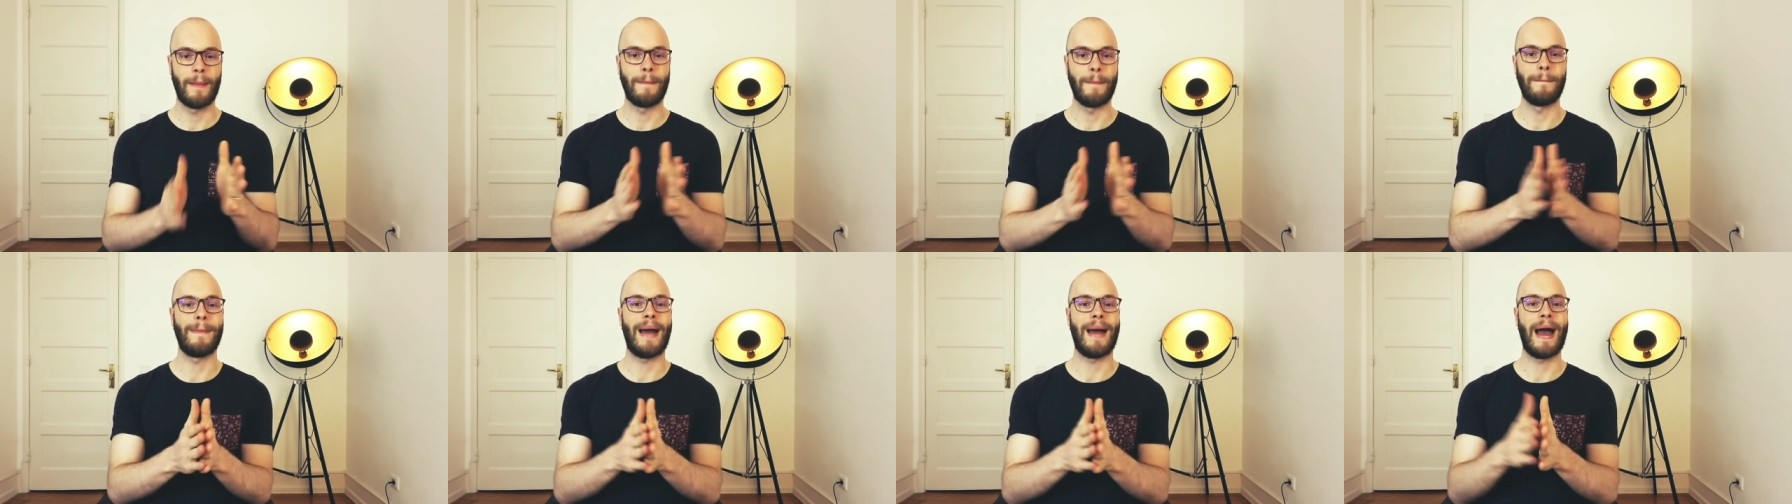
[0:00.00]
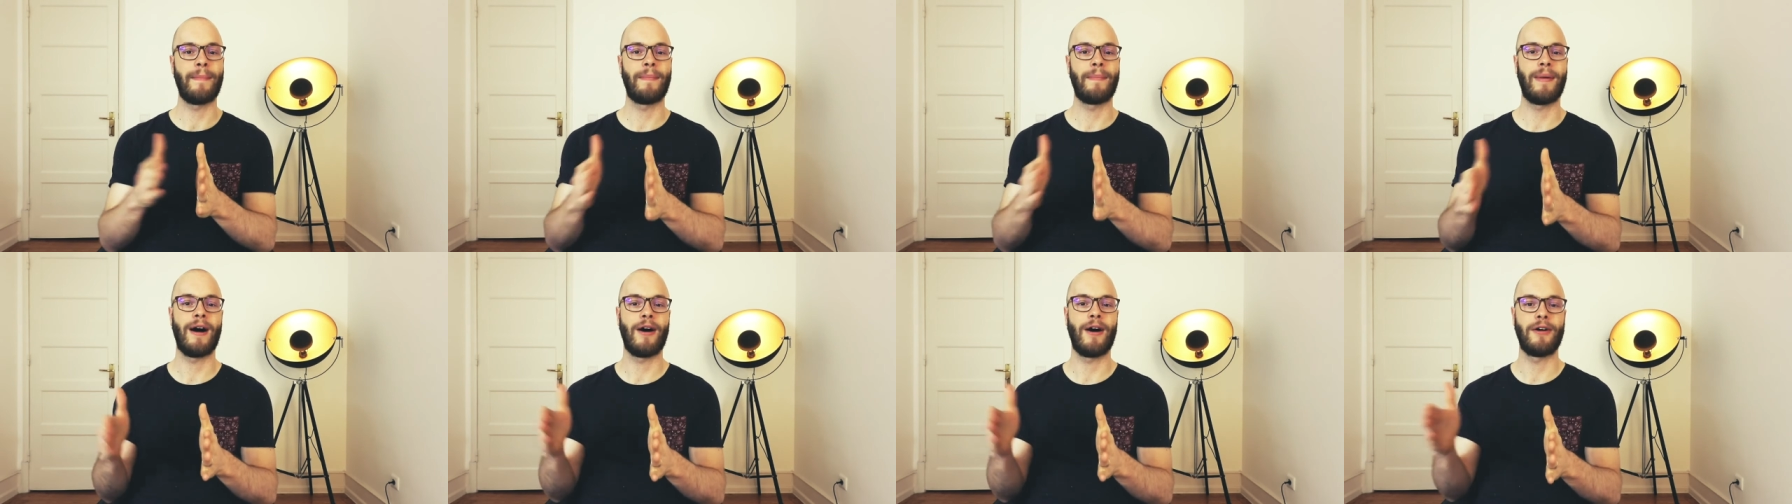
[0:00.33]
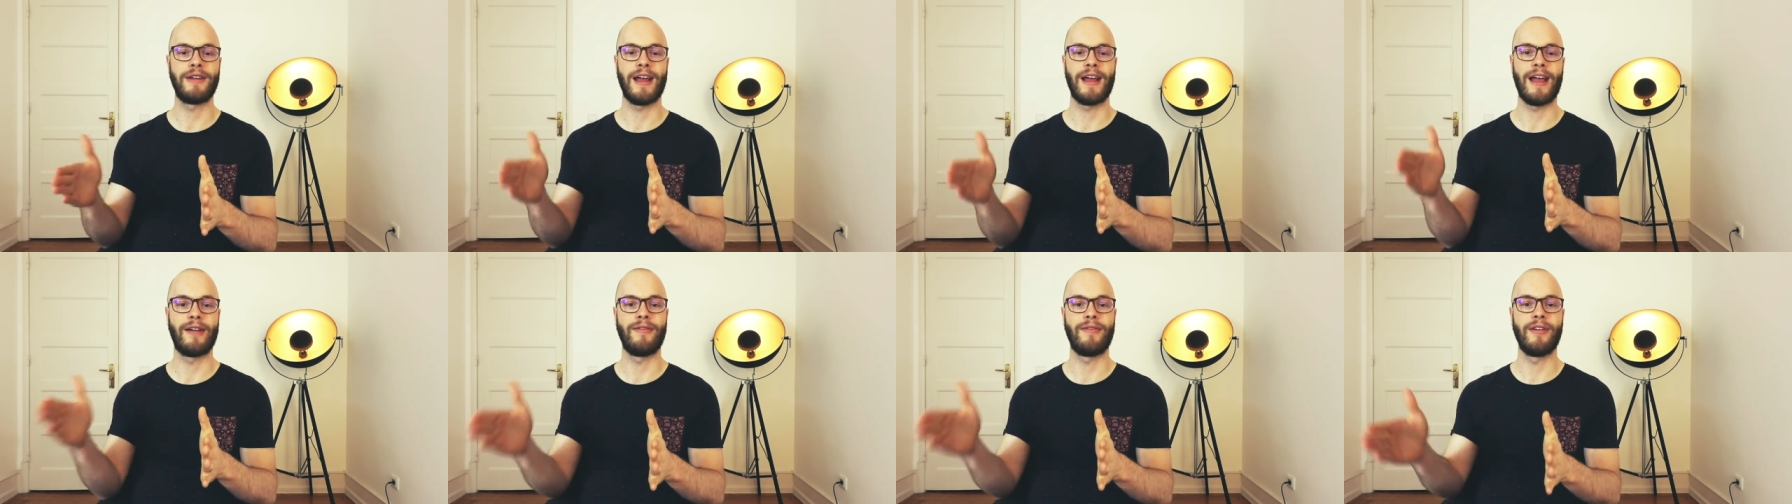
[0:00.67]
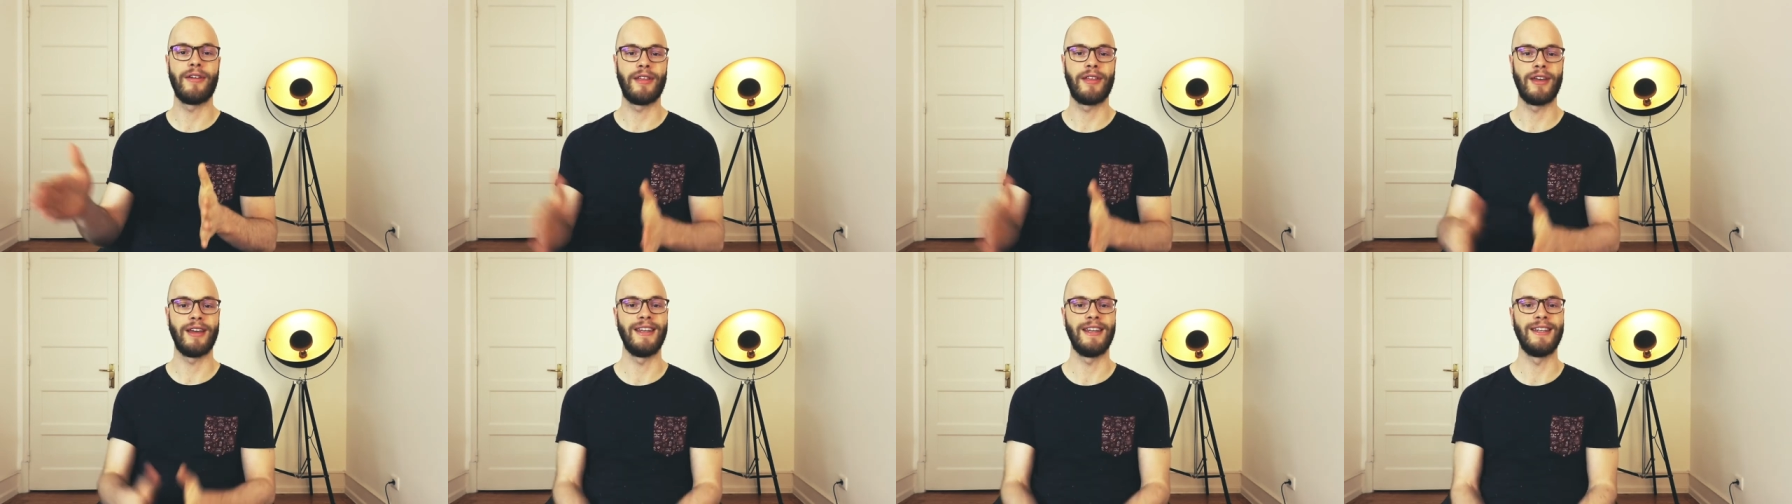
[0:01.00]
map out
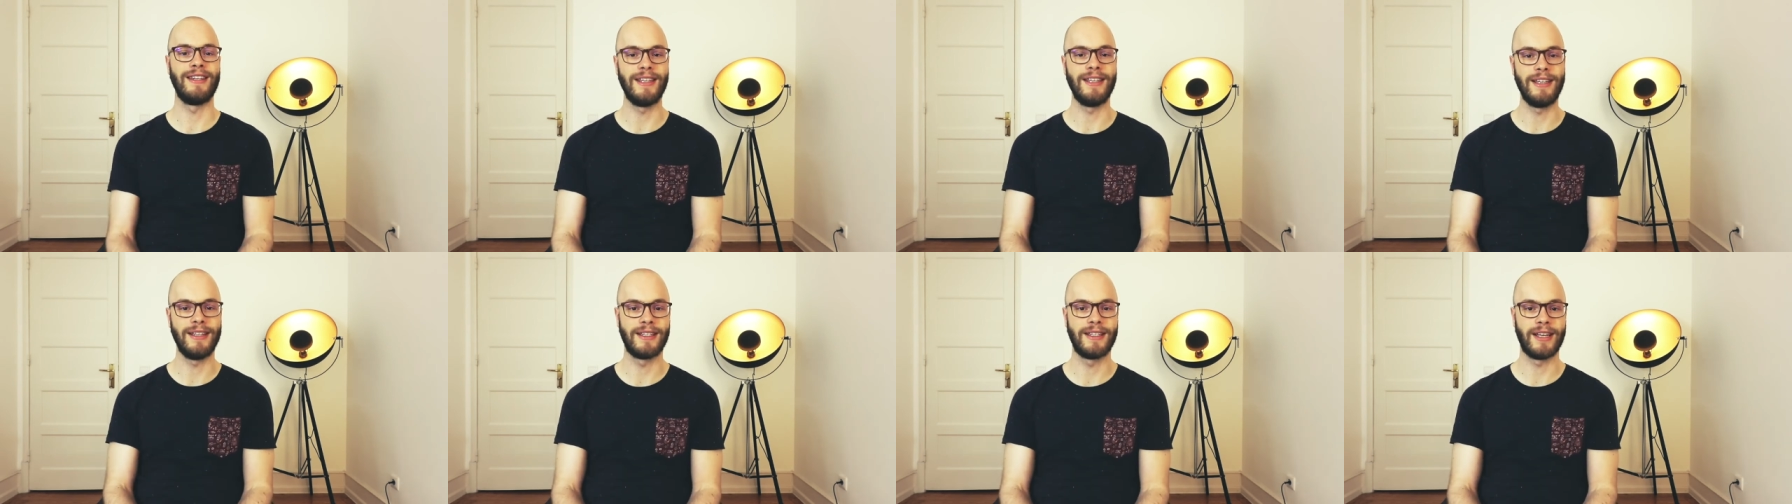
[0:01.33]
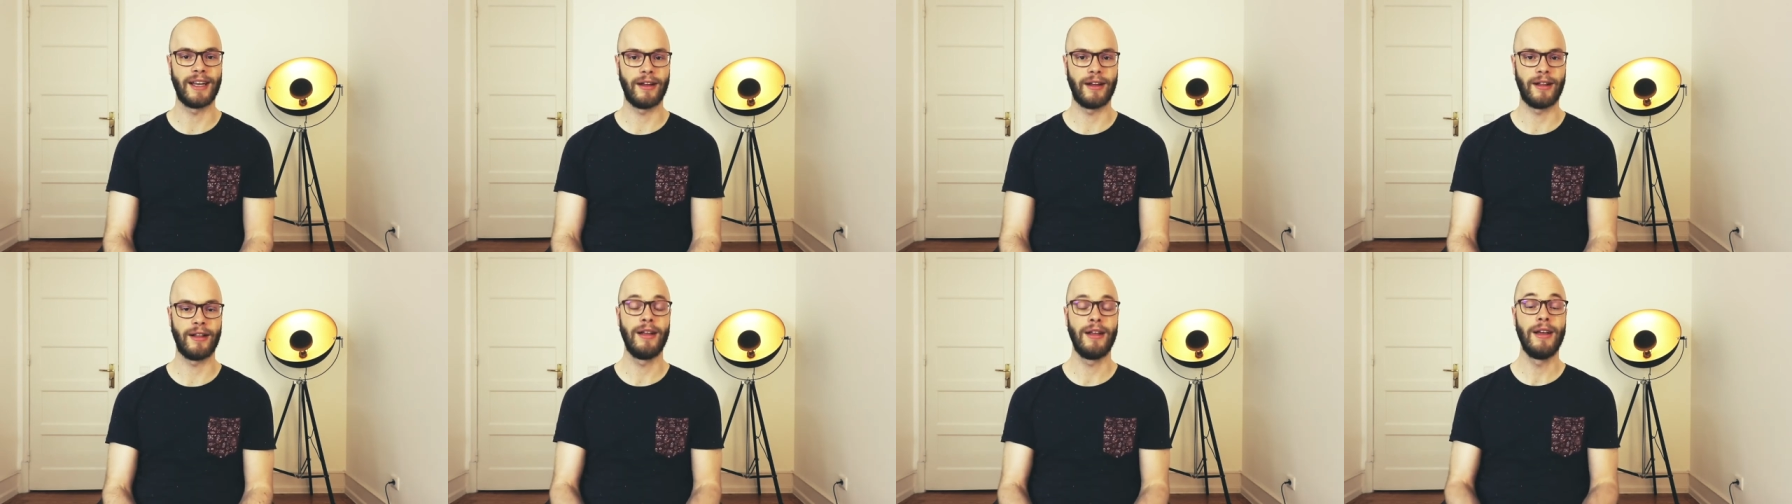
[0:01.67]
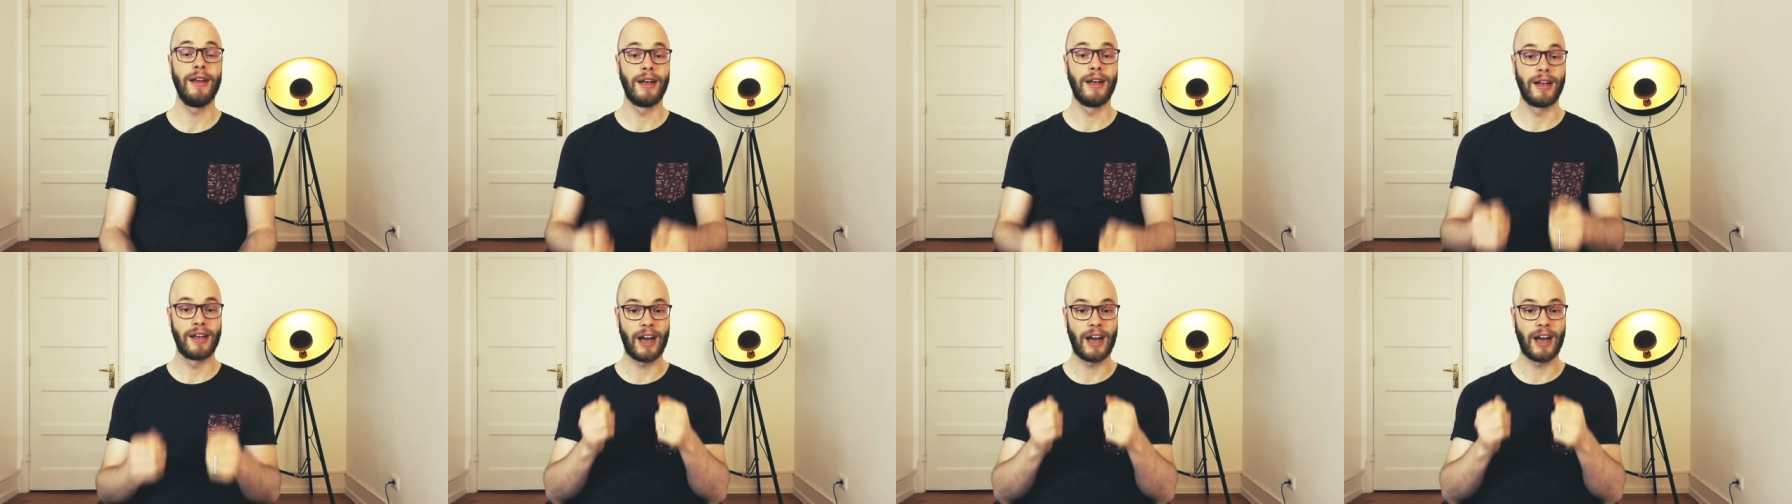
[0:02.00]
everything in detail,